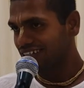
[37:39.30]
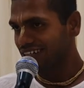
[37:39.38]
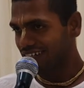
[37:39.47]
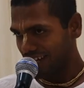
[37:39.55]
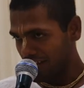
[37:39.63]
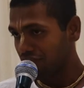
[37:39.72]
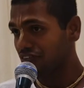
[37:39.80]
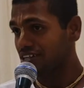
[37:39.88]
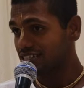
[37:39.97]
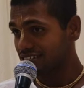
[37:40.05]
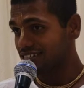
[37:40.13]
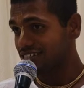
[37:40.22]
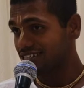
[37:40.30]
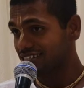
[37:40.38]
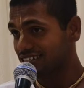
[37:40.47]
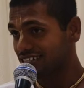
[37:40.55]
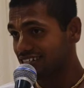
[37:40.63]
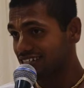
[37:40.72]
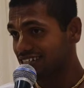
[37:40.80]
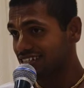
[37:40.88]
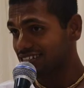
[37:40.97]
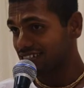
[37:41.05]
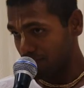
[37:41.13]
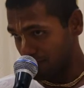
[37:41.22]
Clarifies
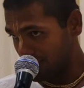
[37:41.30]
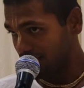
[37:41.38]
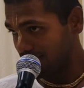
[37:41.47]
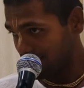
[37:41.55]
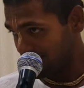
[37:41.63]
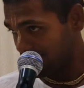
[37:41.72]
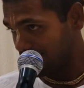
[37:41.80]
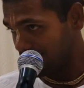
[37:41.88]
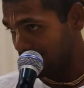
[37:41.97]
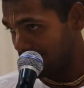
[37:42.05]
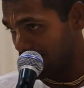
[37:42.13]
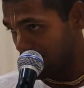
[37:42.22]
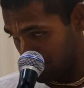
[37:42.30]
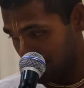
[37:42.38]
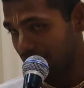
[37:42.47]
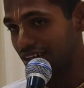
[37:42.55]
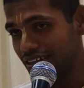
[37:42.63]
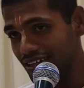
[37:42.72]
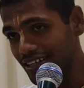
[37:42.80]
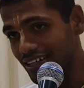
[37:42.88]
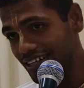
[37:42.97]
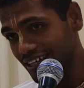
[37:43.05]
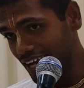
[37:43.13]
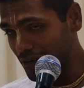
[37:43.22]
Sambandha Abhijaya
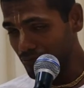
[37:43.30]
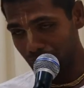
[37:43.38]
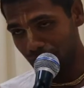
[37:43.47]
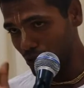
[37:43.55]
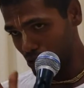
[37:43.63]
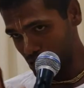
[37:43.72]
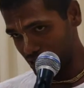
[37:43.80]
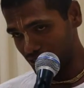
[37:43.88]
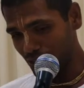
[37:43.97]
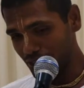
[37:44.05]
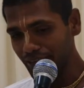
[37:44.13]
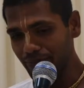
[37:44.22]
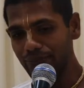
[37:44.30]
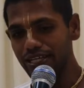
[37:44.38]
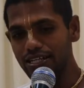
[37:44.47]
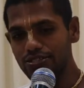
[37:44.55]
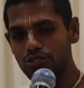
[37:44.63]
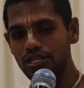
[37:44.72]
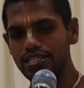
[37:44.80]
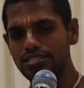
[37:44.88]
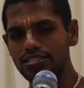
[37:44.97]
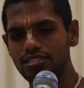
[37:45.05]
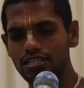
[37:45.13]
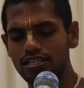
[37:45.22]
and Prayojana. Okay? So let's
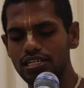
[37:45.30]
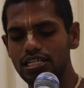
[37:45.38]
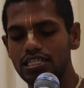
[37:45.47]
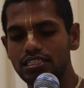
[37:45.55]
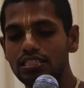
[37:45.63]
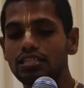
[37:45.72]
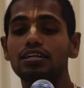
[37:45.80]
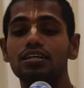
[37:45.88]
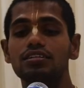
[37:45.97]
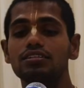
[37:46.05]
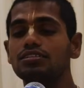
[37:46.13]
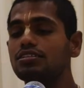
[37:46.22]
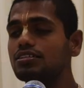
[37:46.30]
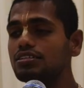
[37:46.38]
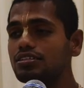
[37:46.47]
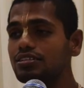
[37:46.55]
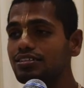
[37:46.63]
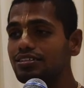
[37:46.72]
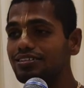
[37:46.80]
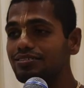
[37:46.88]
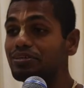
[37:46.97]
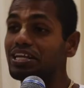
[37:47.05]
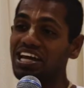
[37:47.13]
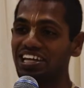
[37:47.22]
see the third
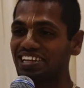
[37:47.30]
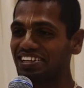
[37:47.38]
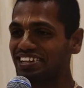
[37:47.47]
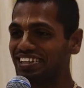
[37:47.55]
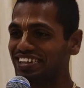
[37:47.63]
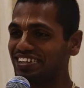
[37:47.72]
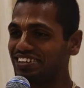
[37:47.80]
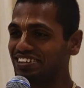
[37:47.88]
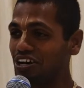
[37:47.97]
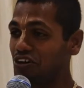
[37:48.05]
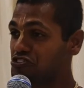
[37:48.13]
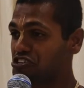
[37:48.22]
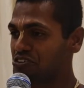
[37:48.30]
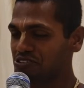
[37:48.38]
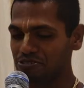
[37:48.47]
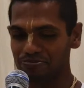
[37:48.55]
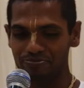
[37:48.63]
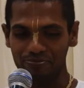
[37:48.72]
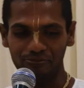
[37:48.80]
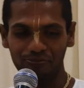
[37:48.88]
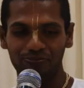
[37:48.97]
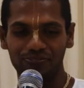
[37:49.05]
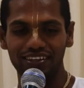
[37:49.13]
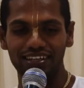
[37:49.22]
miracle of Shravanam.
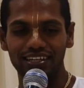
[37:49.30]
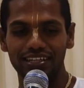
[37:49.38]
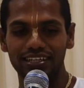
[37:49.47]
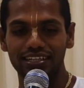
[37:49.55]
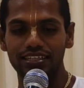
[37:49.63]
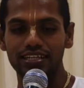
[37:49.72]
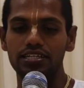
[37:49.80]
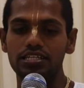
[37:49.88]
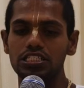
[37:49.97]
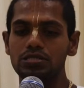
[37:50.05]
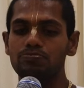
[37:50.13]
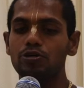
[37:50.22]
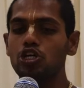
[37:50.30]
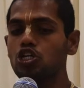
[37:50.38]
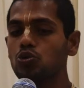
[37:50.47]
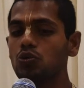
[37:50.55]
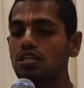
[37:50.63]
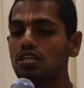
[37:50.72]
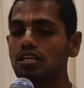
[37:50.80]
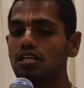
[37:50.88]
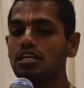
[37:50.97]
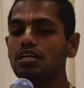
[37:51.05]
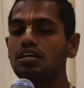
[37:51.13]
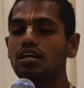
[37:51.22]
That is spiritual
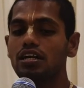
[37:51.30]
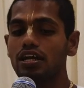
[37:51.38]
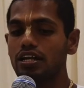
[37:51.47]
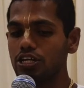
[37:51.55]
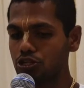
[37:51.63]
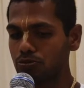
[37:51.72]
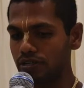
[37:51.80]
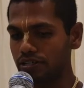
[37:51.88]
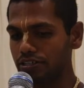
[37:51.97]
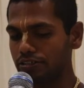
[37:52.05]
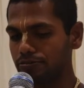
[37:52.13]
nourishment.